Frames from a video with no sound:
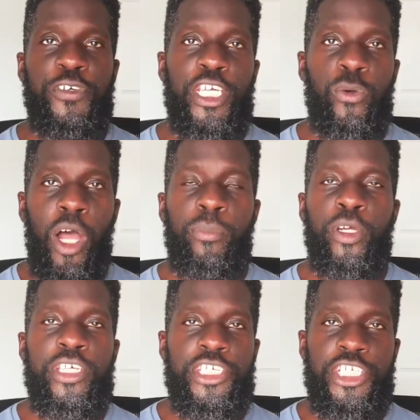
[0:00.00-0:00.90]
video I'm
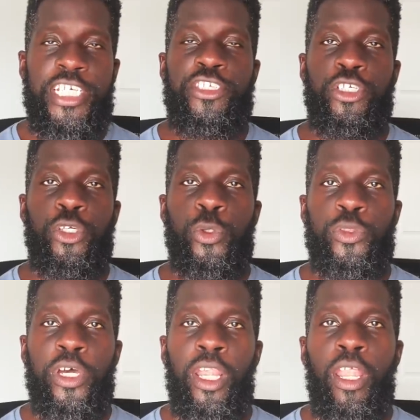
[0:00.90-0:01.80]
going to suggest to you
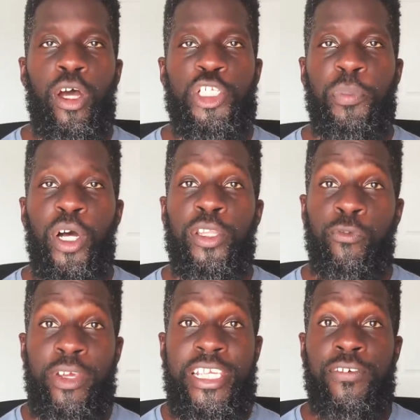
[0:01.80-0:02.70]
that a large part of
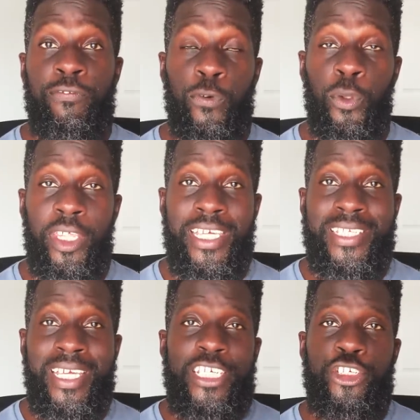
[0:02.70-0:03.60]
the reason for
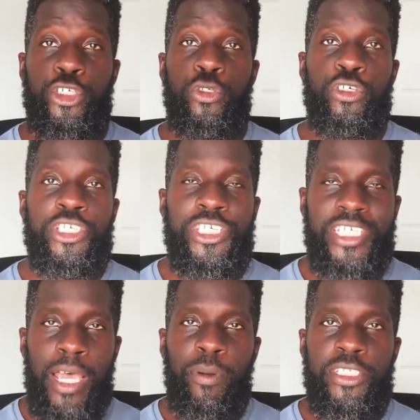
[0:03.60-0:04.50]
this is due to
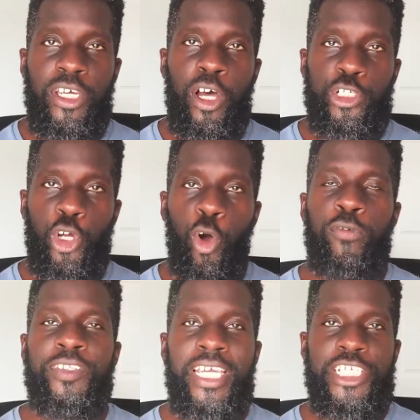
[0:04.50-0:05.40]
sabotage
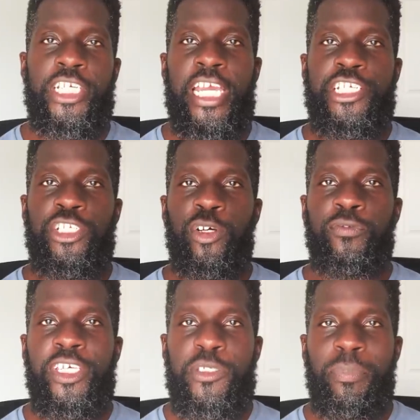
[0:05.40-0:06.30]
of the education
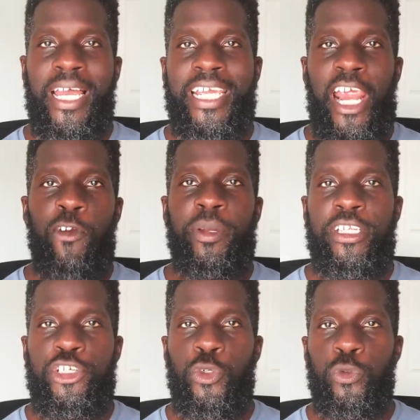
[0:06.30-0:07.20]
of these black
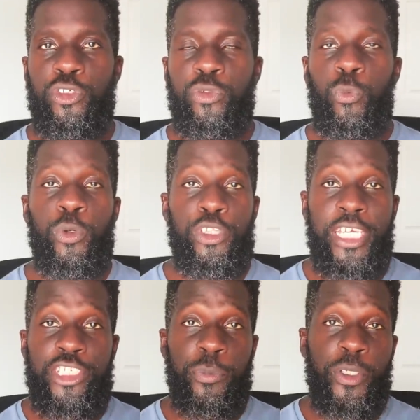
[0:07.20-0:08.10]
Caribbean children,
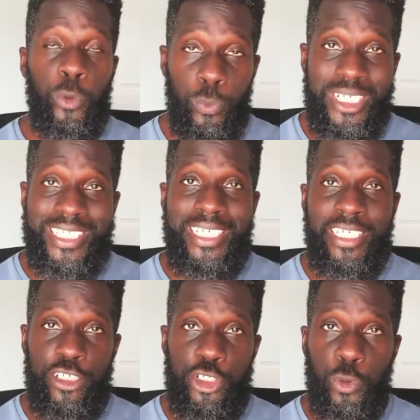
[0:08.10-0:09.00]
they used to be called West
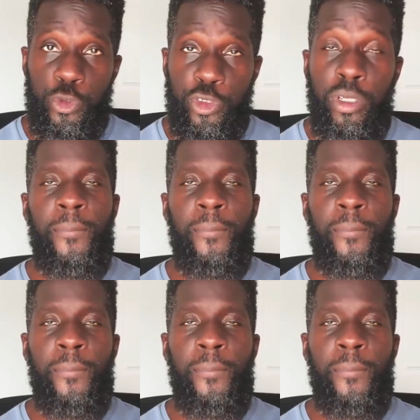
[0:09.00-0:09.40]
Indian children,